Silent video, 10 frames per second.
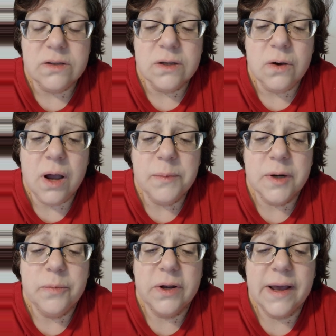So I'm
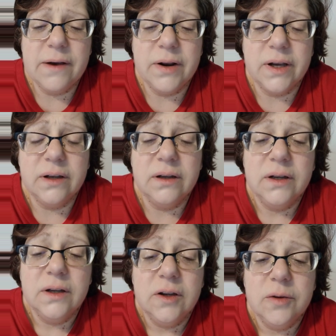gonna put out a
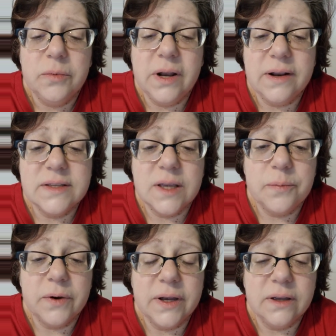
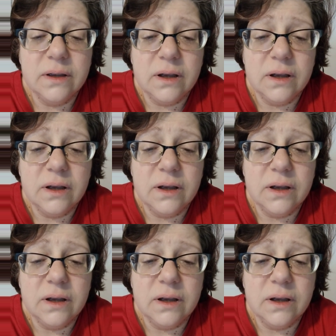separate